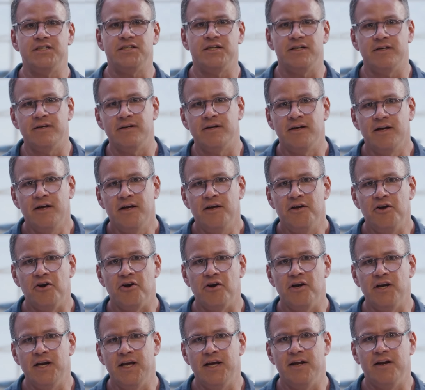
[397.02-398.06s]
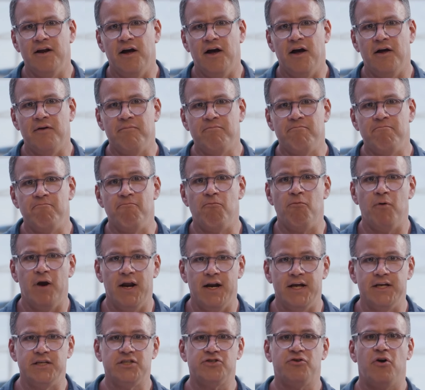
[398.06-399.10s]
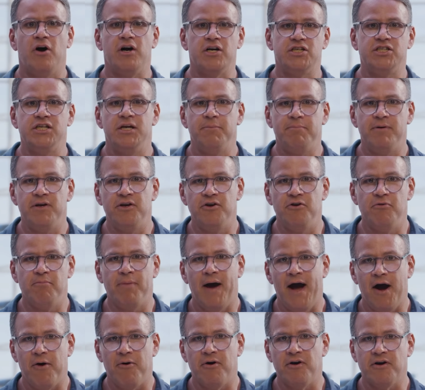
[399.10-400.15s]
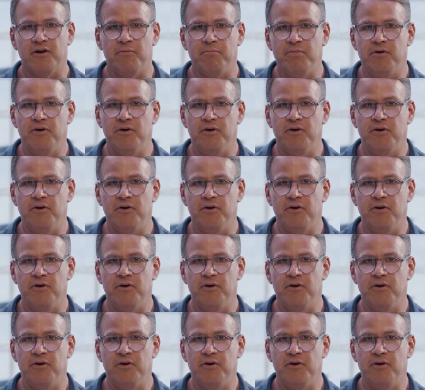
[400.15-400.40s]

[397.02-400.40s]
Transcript: Engine, you're gonna need a really strong GPU-powered